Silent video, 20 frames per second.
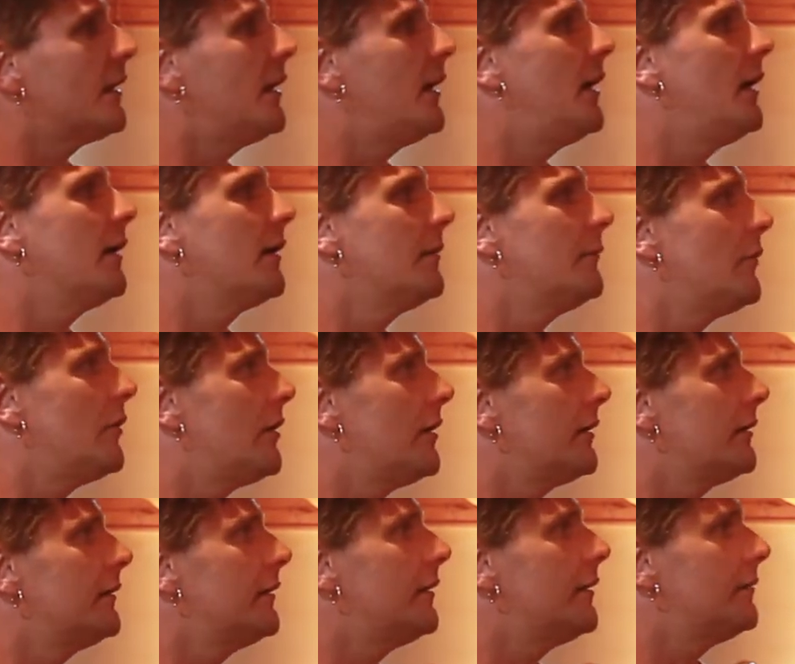hung them
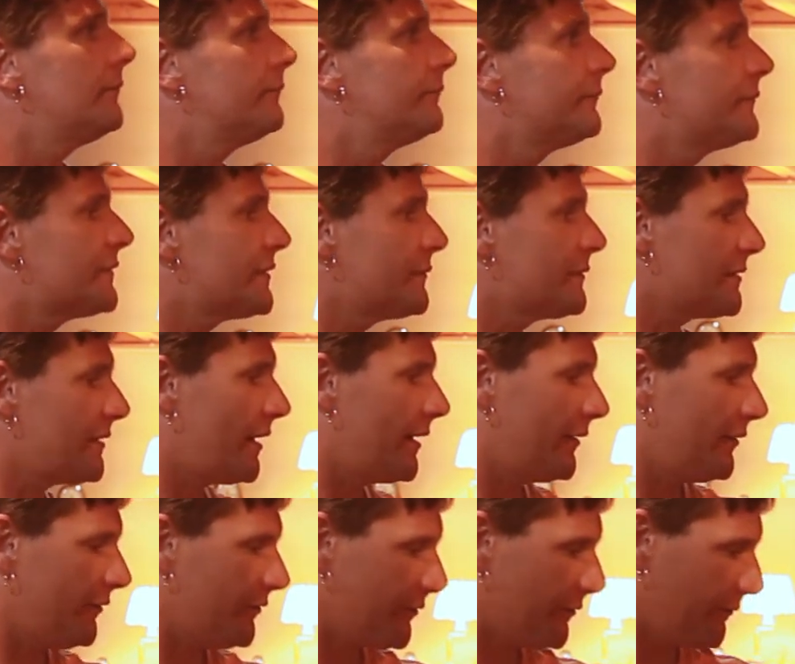on some
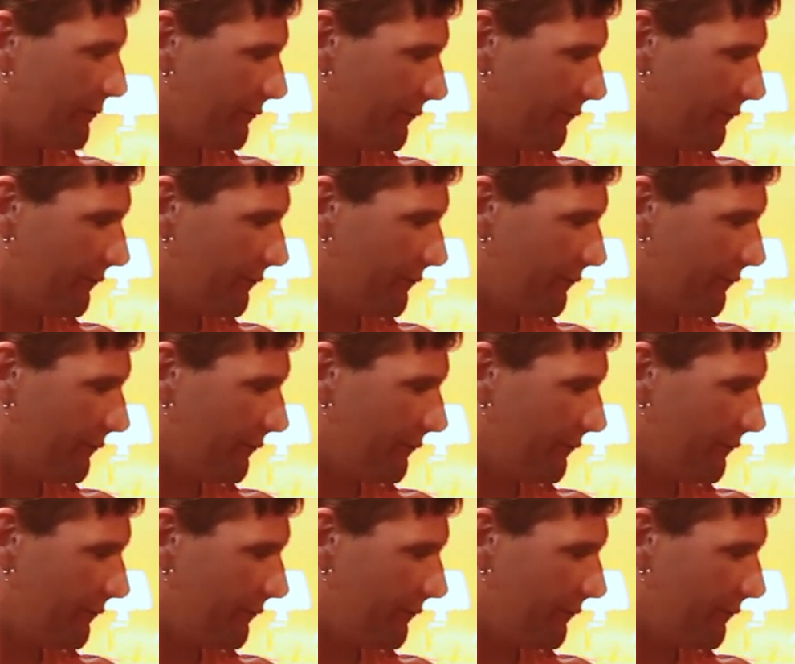sliders.